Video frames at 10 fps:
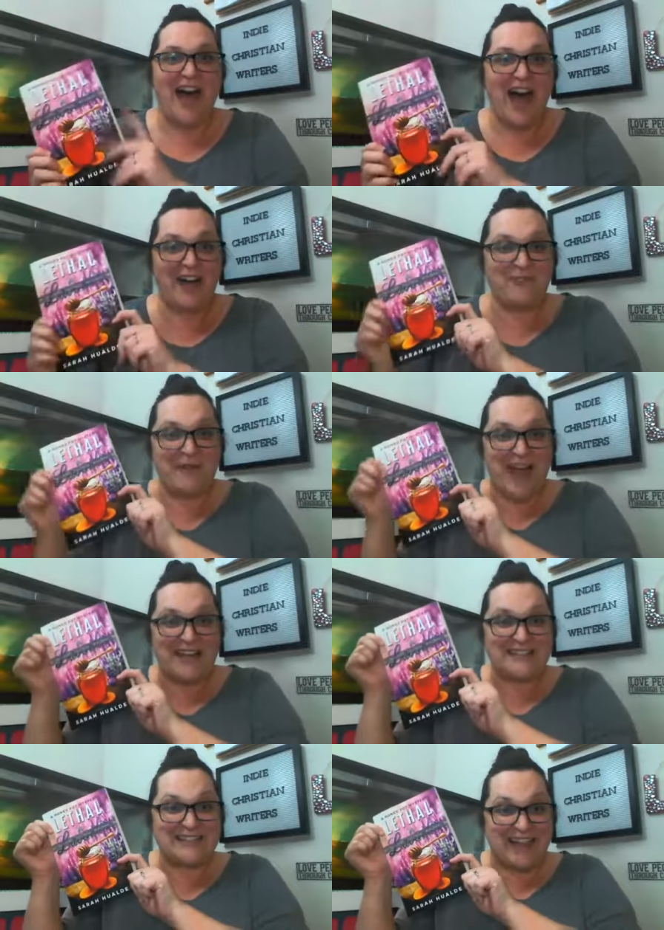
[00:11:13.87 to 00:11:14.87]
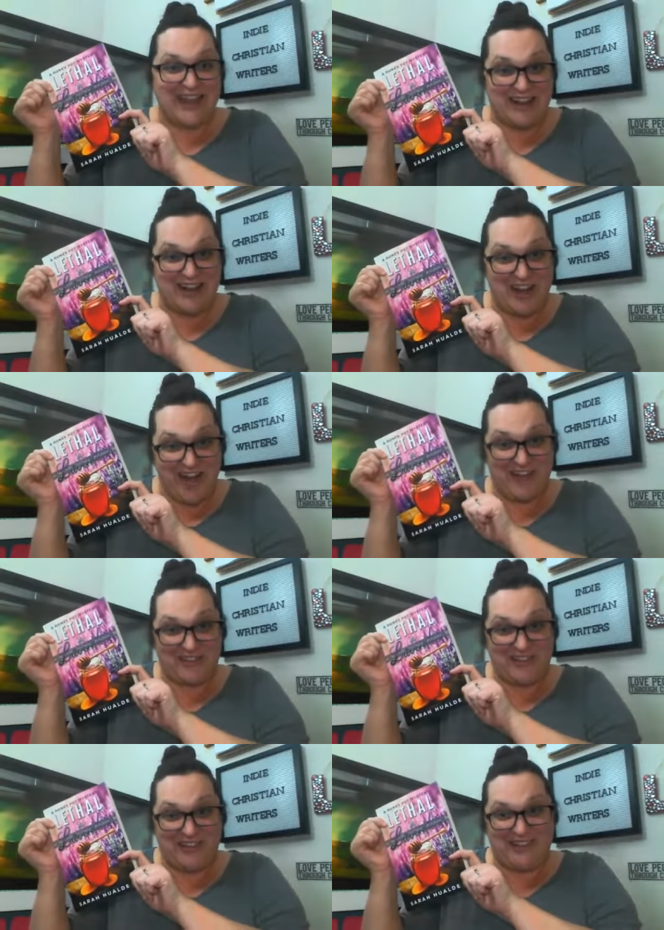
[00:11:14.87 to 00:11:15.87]
of my second
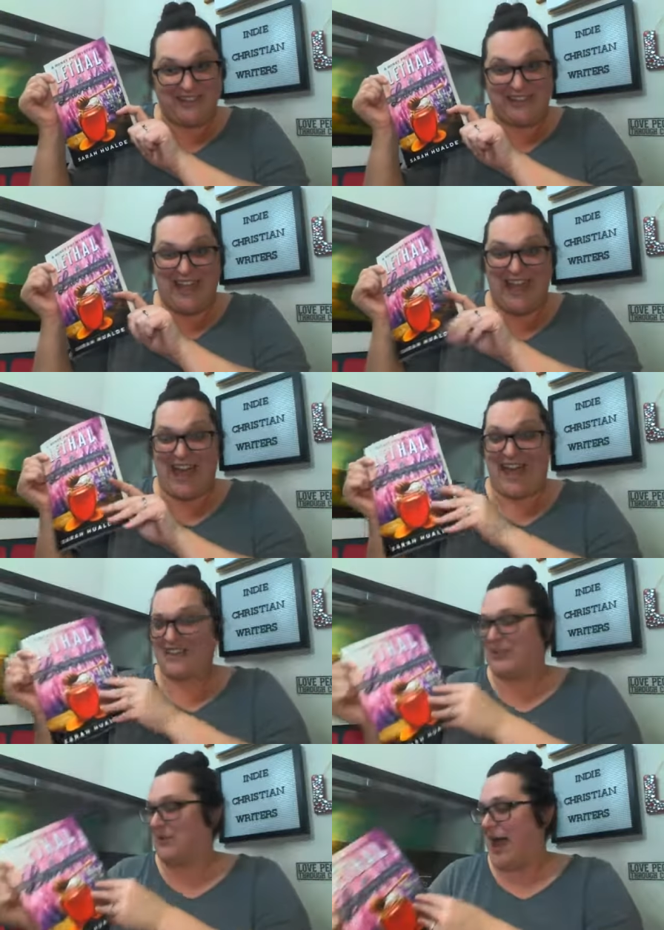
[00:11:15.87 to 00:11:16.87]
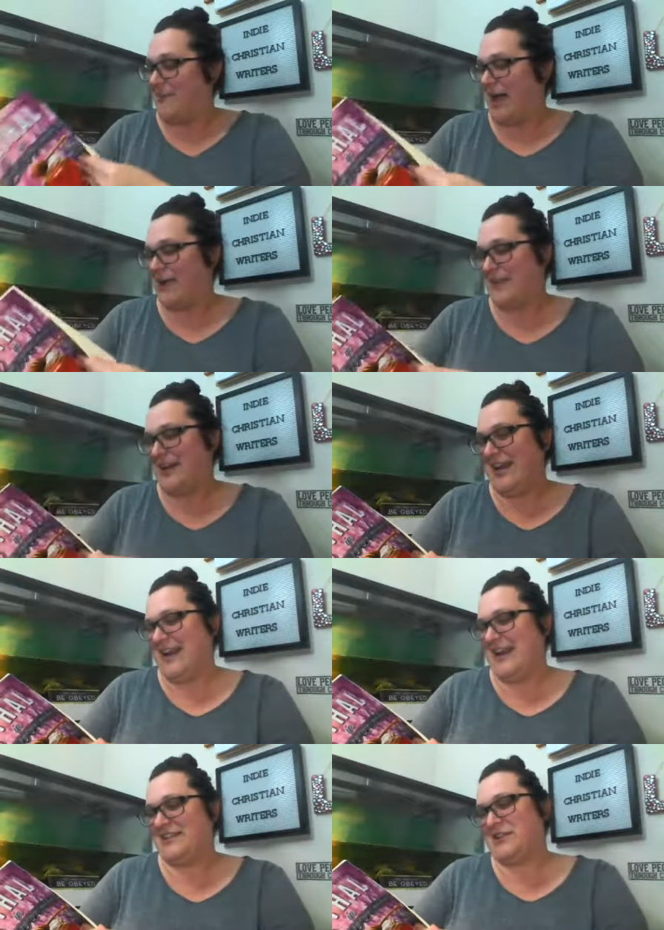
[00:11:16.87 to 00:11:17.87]
novel. Yeah, so I might read
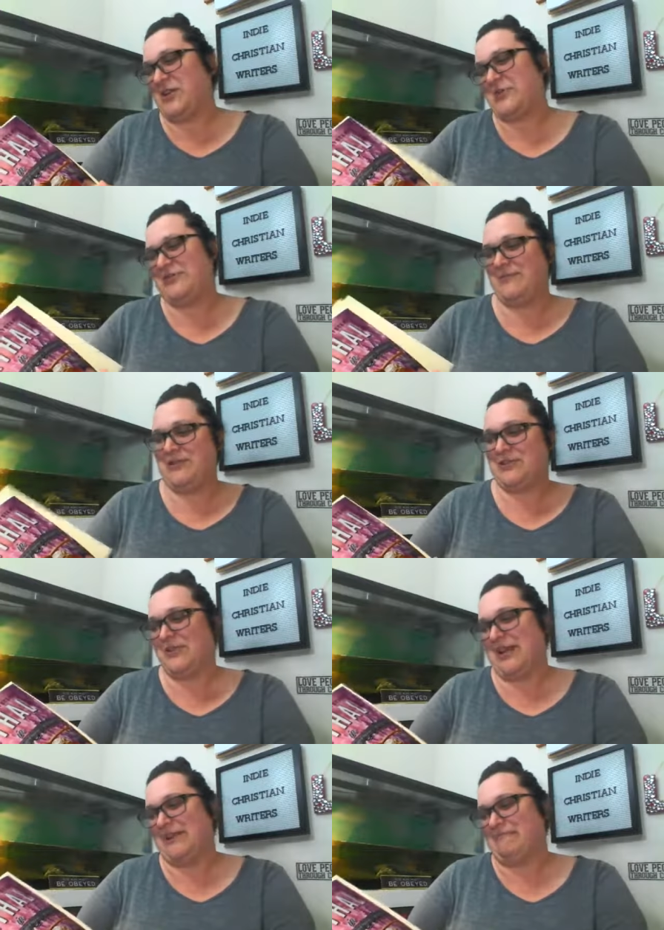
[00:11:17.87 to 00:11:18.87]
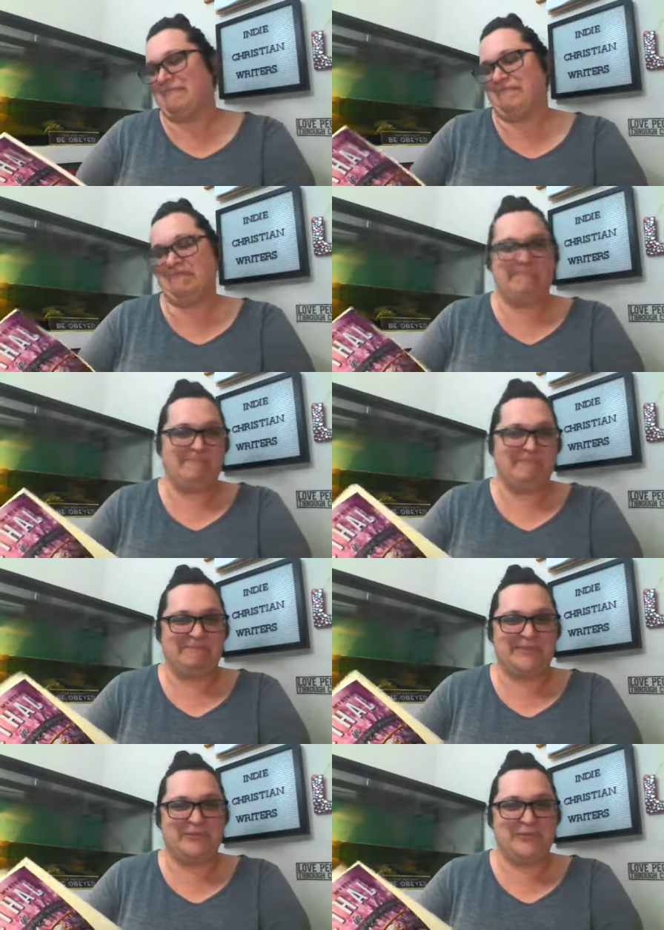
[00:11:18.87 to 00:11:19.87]
it. It's a cozy mystery. Hmm,
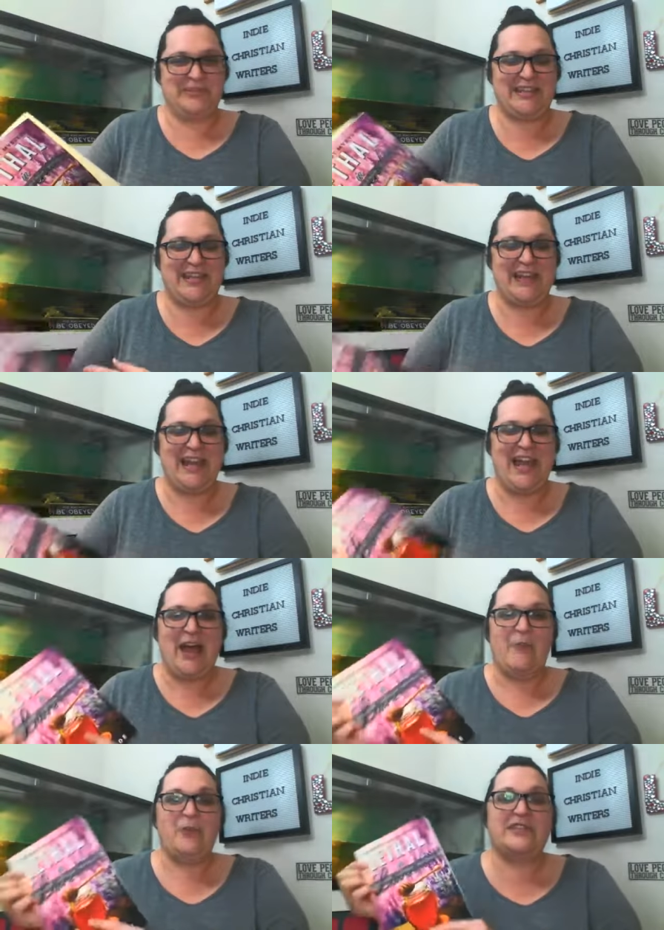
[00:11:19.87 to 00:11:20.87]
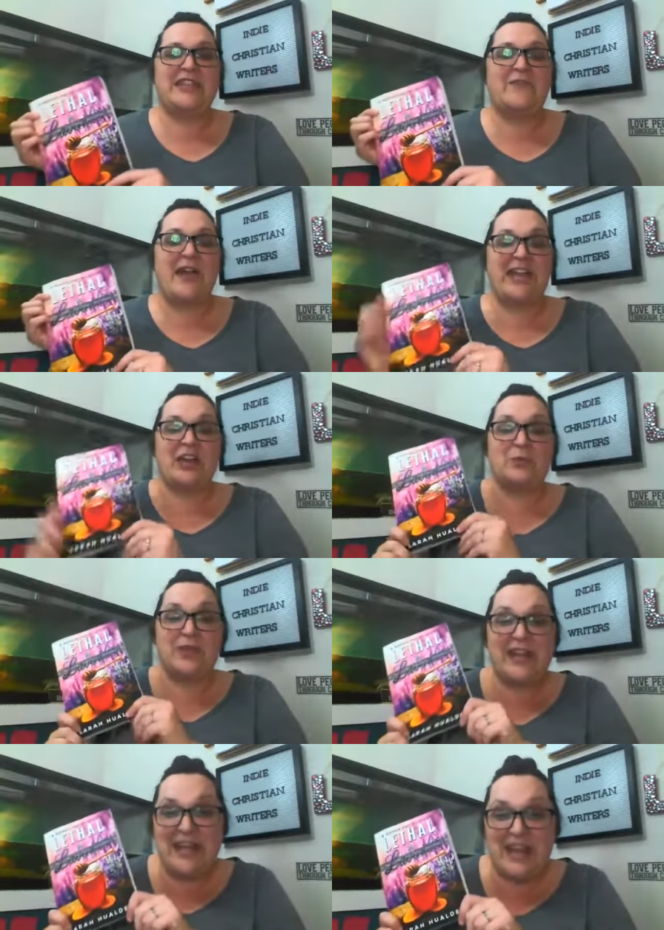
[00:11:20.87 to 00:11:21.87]
we'll see. We'll see if I can
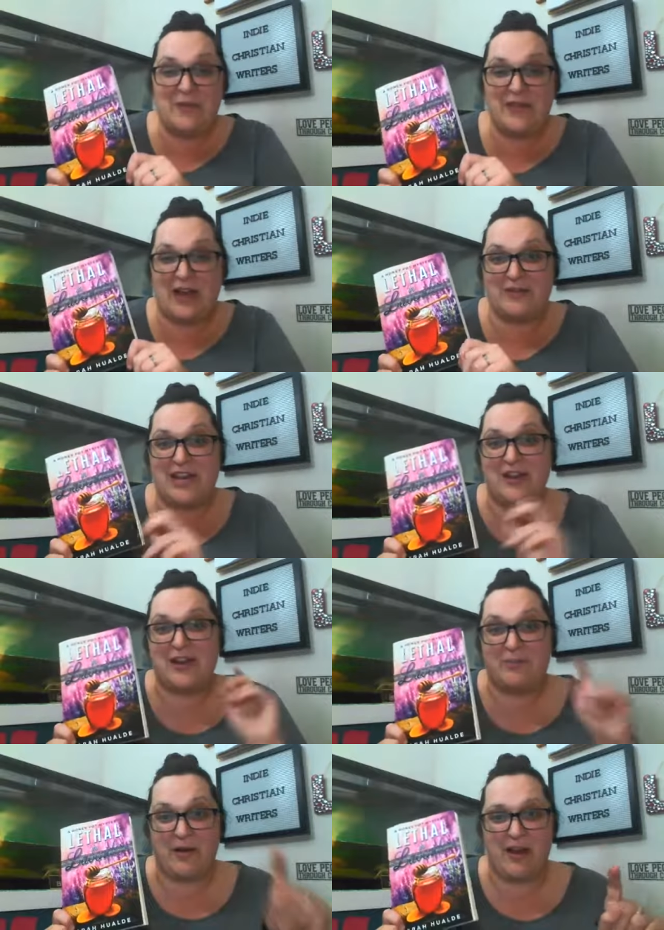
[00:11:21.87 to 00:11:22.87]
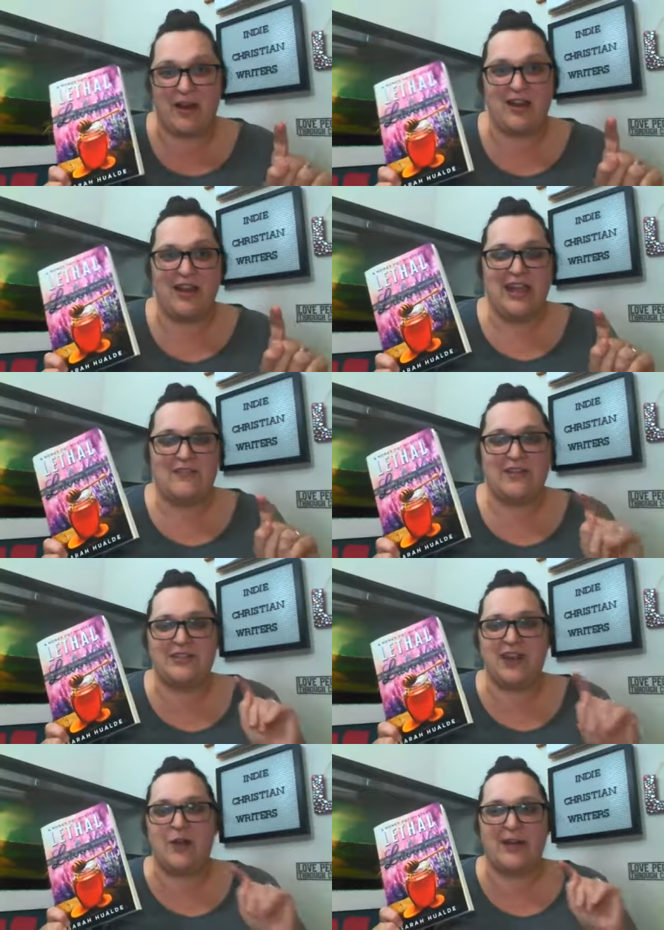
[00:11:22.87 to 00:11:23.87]
read it without tearing it apart. If I
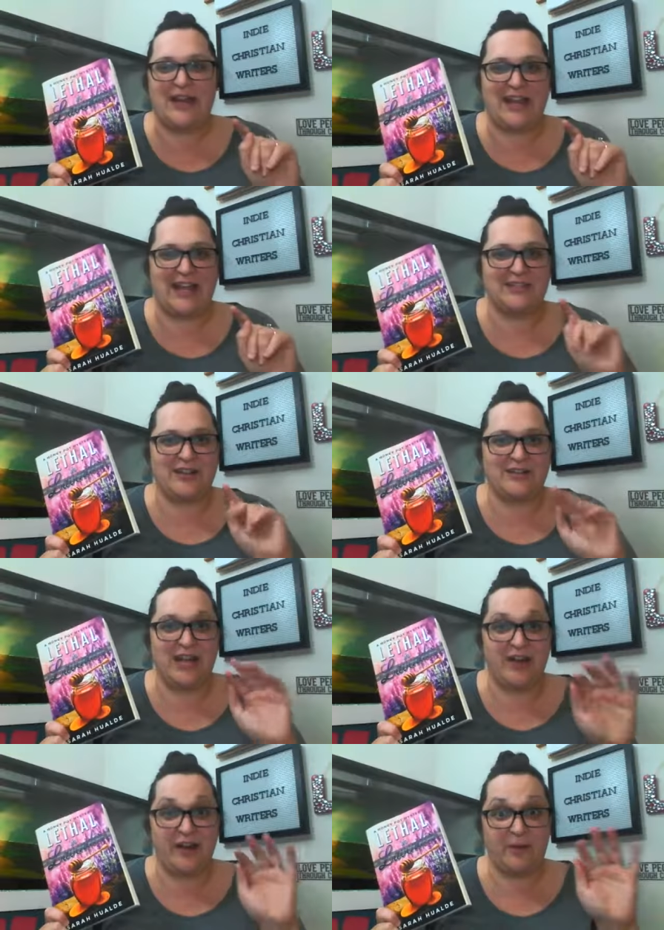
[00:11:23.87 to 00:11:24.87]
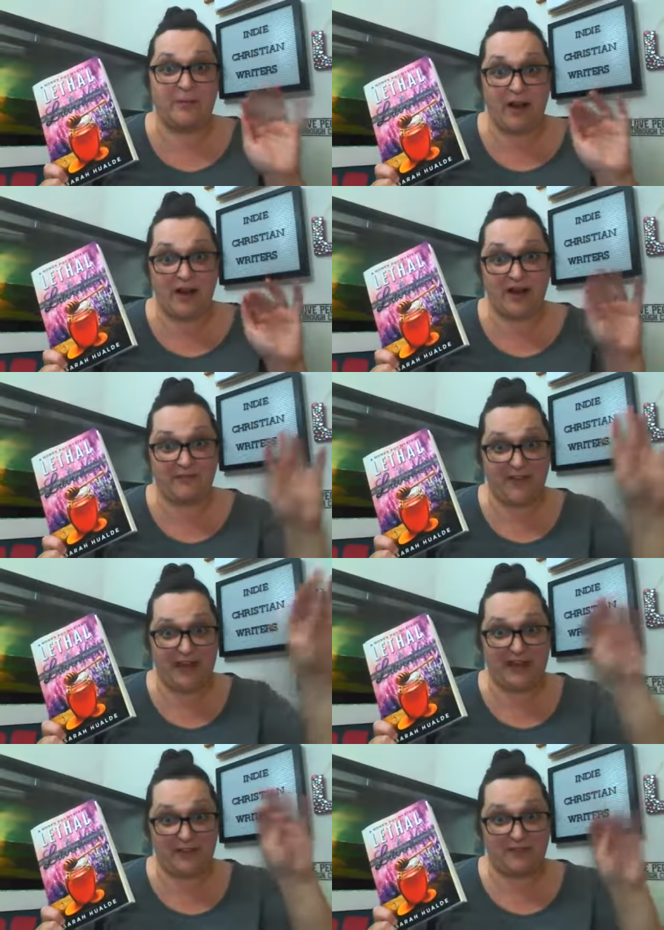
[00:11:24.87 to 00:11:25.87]
start reading it and start tearing it apart and
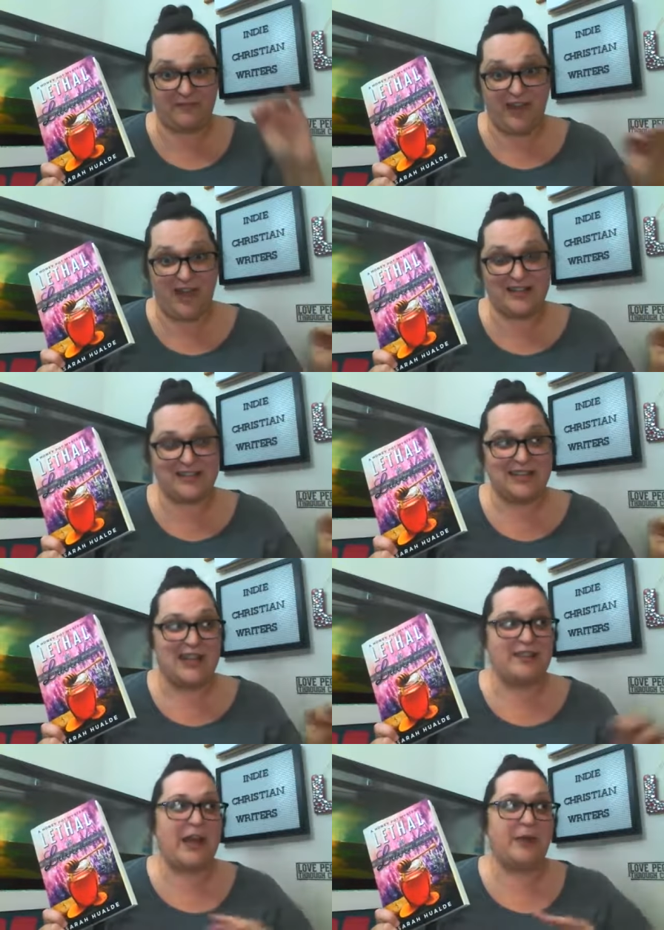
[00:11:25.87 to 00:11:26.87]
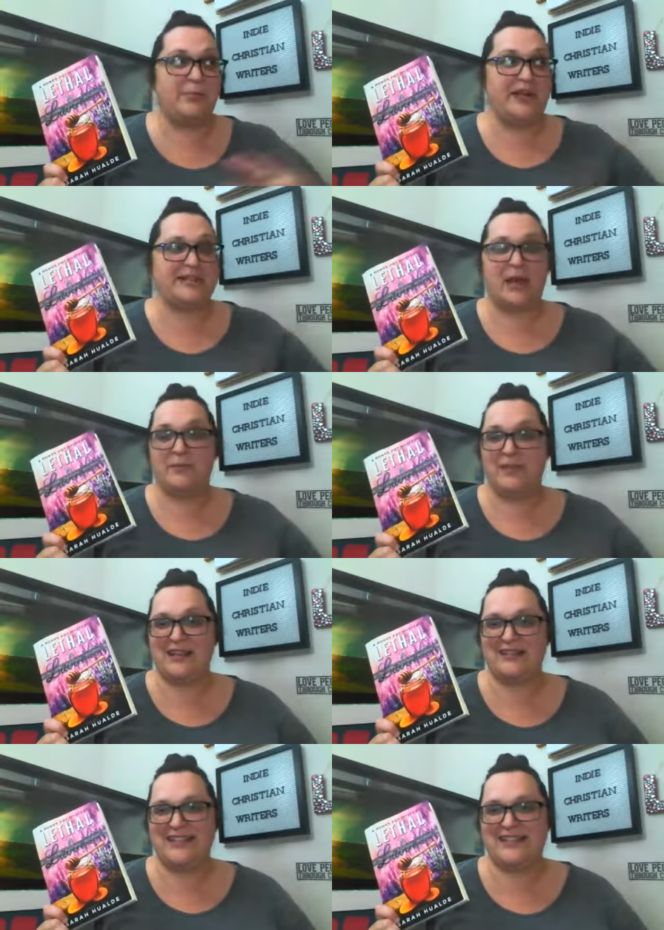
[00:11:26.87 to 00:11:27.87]
finding all the flaws, then I'll put it down
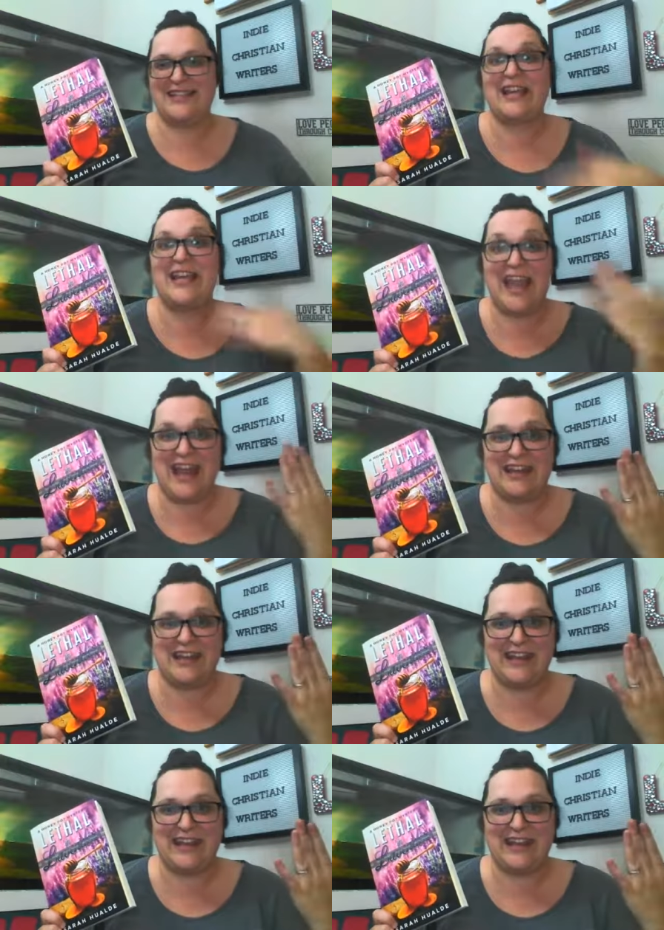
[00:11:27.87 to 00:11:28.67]
because this, again,